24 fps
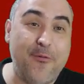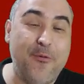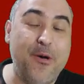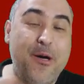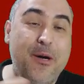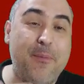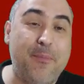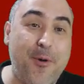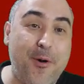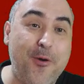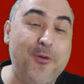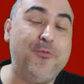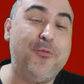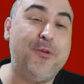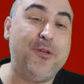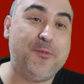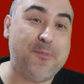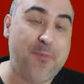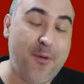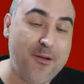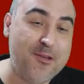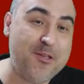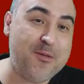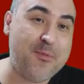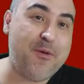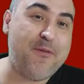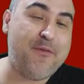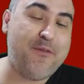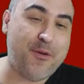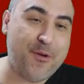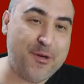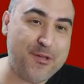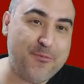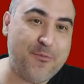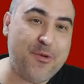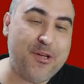we are both responsible
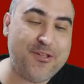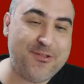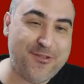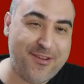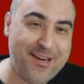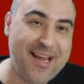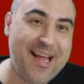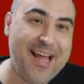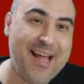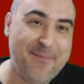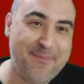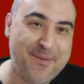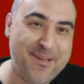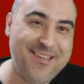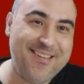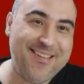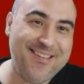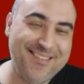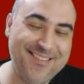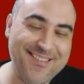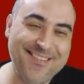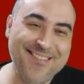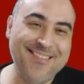for what's going to happen.